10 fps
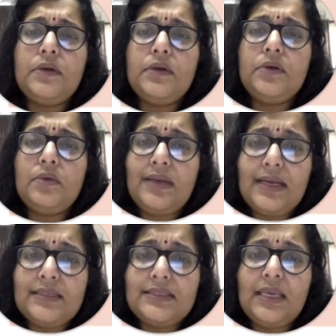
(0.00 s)
into
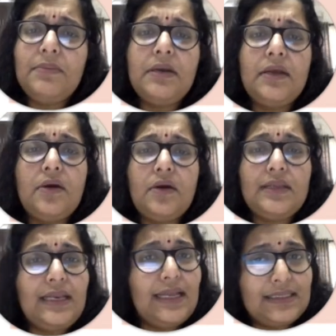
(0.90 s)
landscape, click on
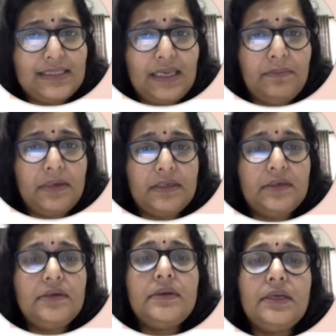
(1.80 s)
the Landscape button,